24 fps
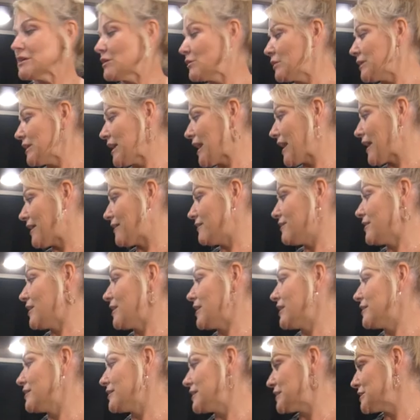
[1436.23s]
that we have
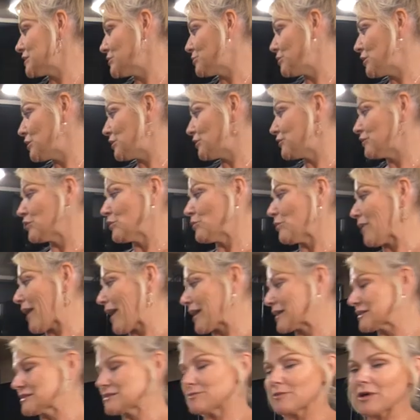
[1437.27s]
this beautiful
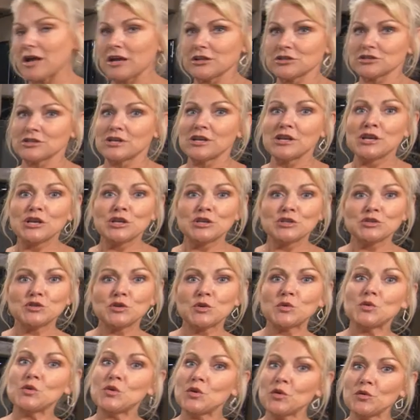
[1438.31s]
backsplash. So
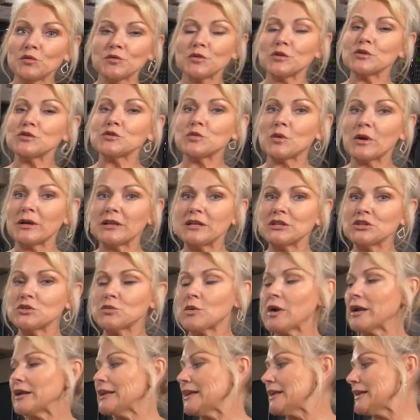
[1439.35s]
new for
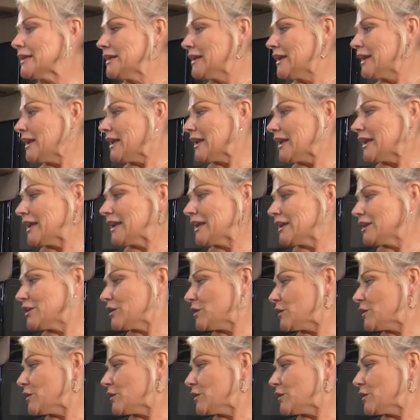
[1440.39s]
2020, it